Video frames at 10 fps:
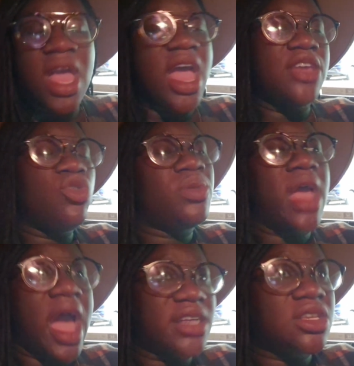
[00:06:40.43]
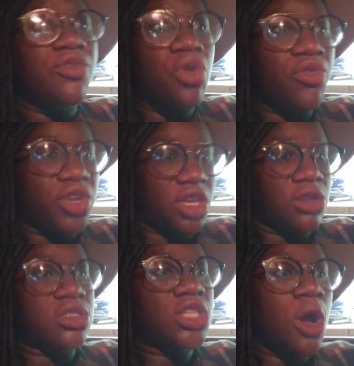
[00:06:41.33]
and you've been asking for
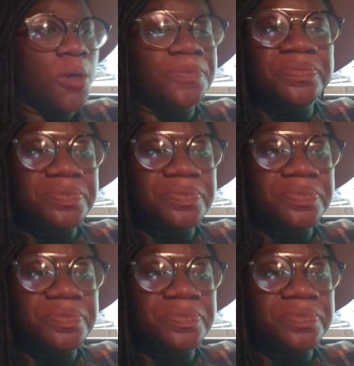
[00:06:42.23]
years. So